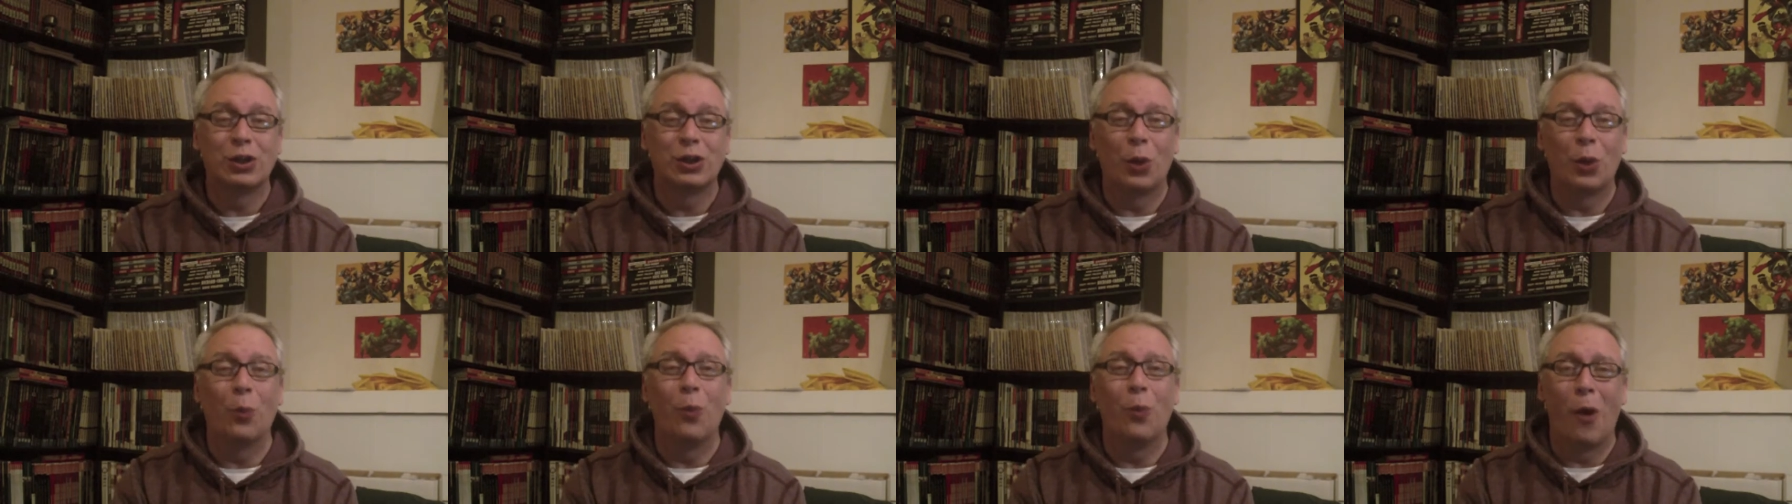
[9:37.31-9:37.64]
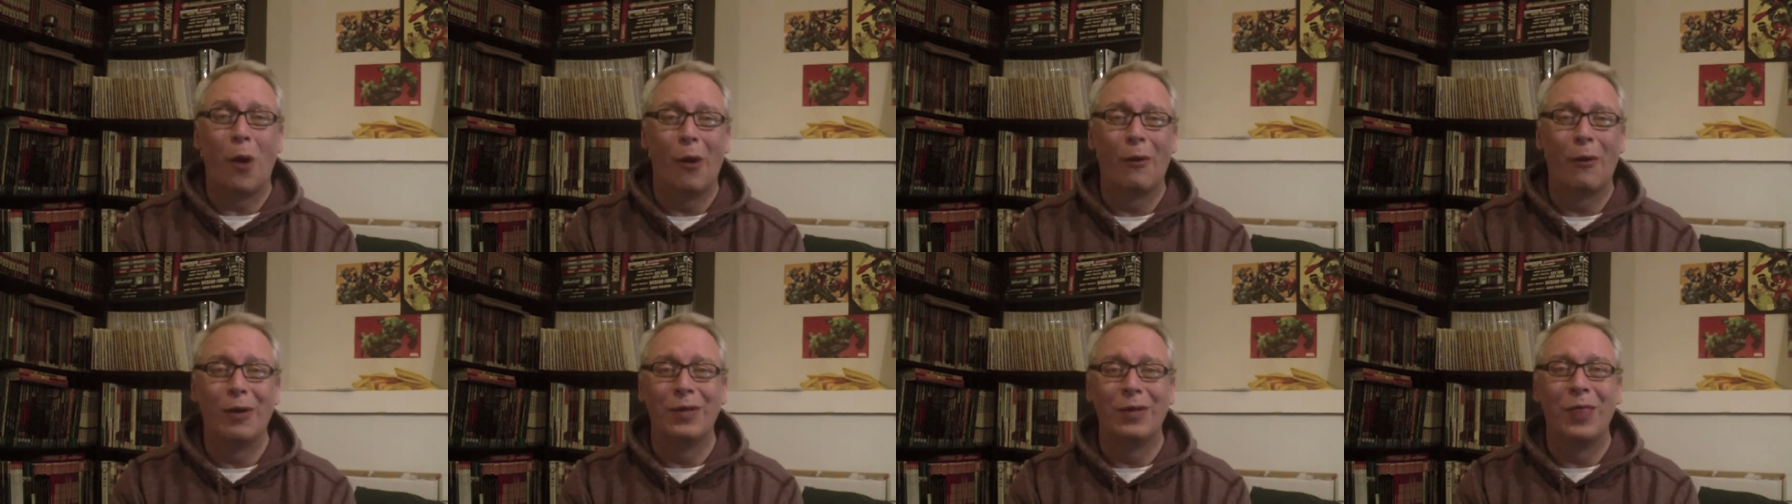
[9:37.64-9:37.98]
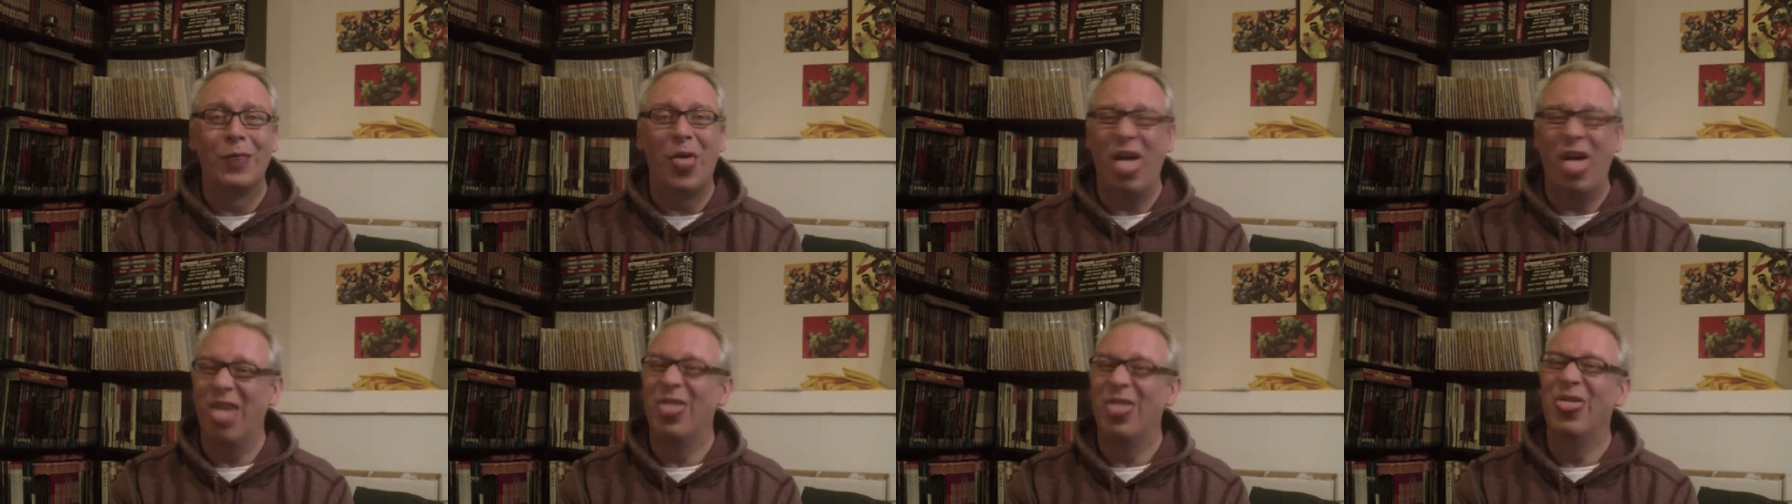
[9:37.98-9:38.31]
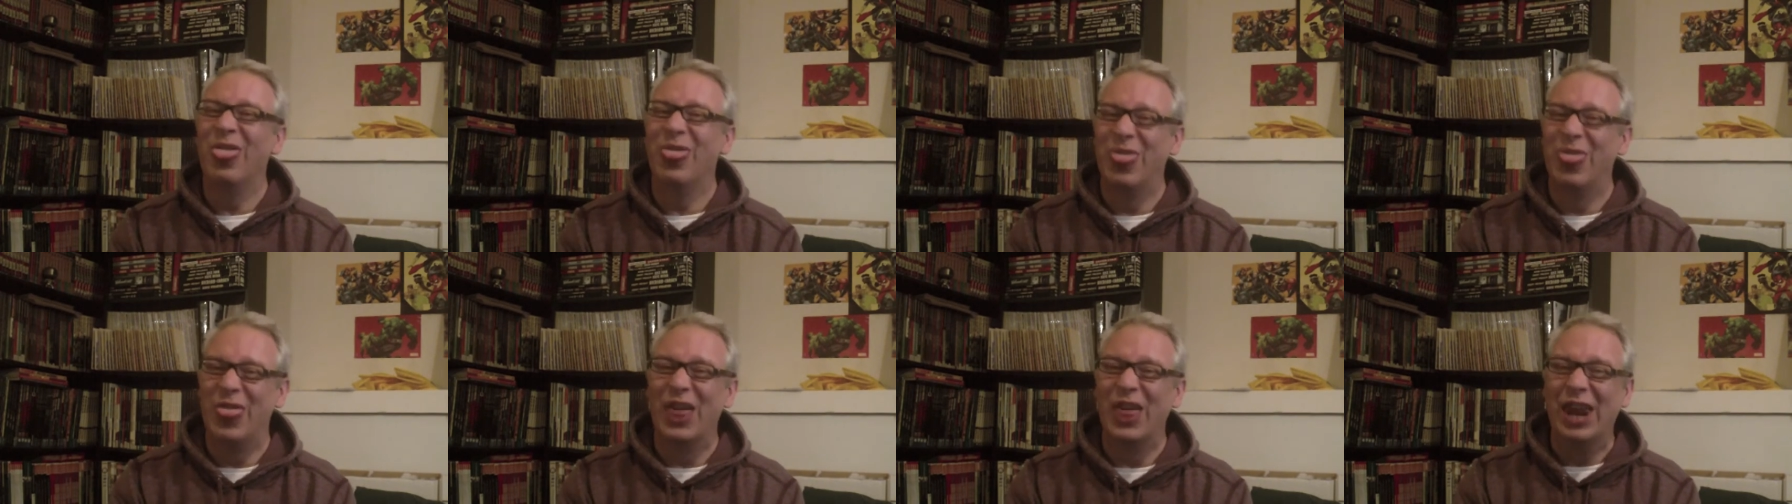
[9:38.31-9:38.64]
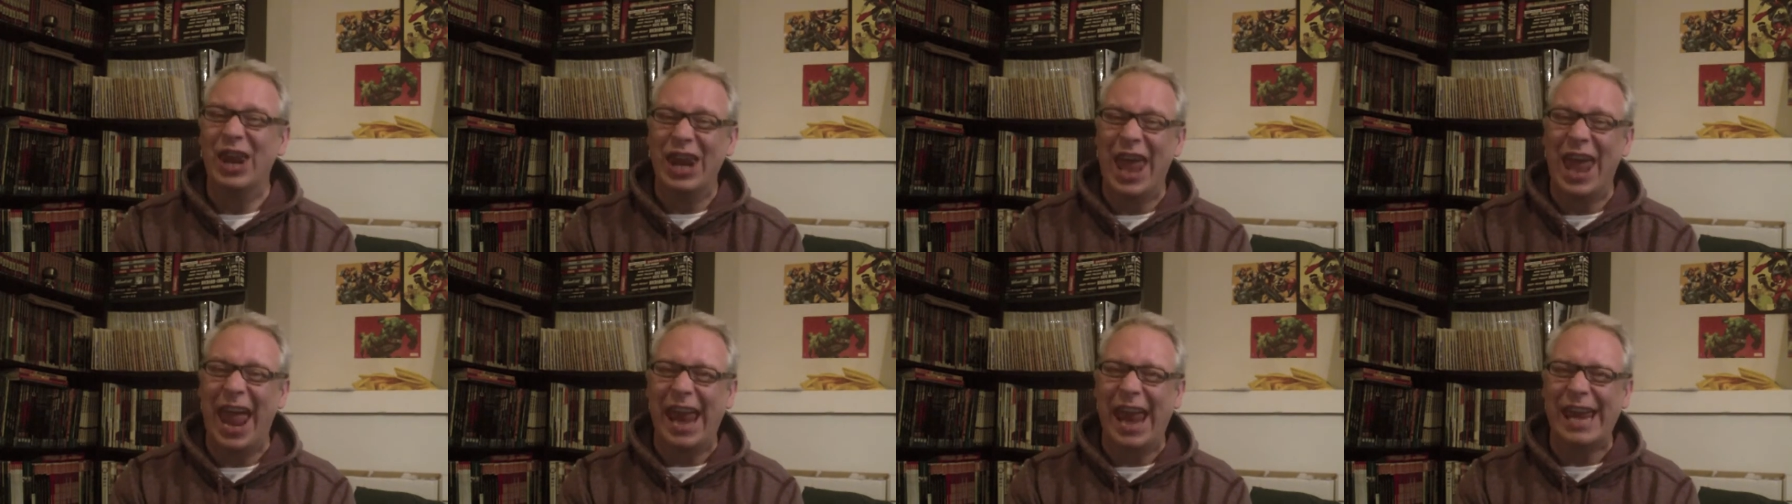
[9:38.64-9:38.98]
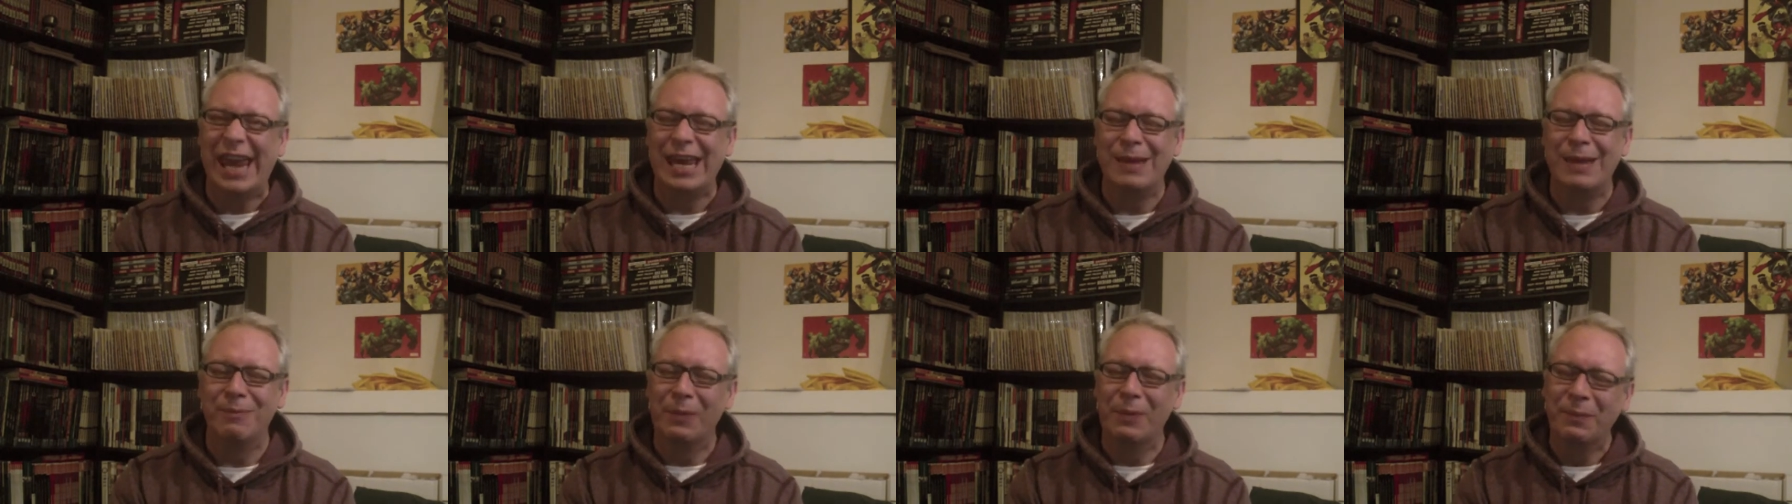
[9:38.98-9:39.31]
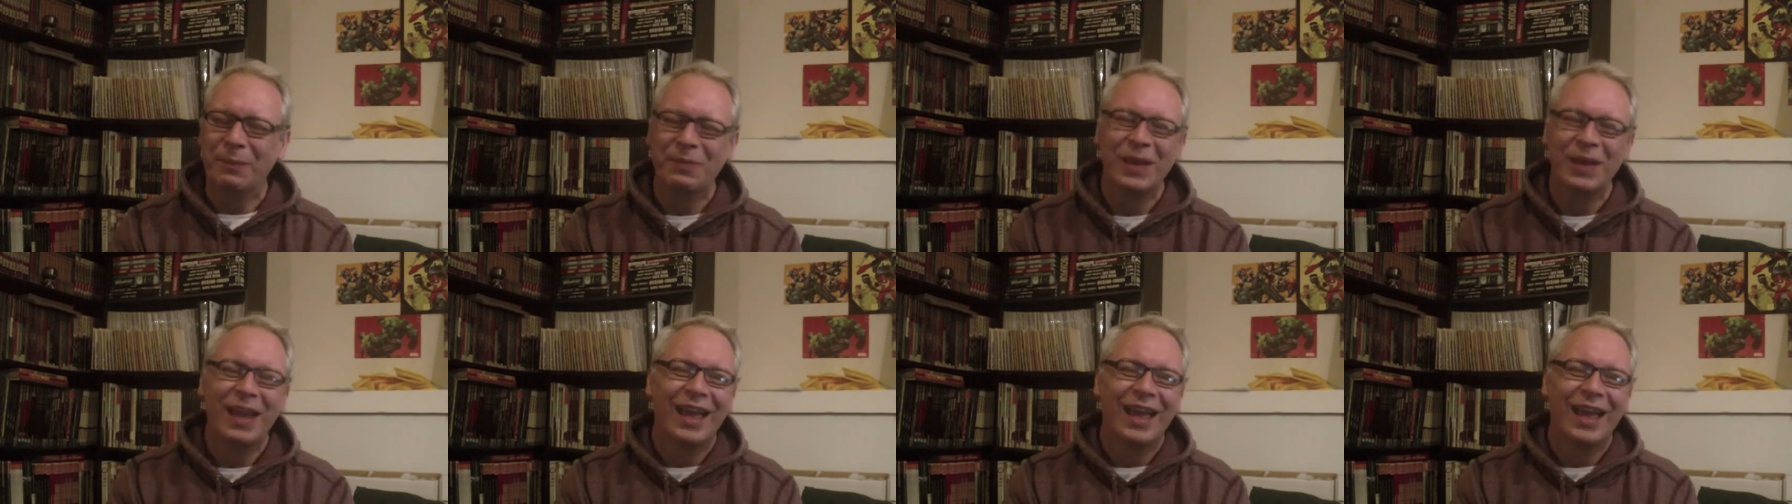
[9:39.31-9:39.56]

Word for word: to warrant the name.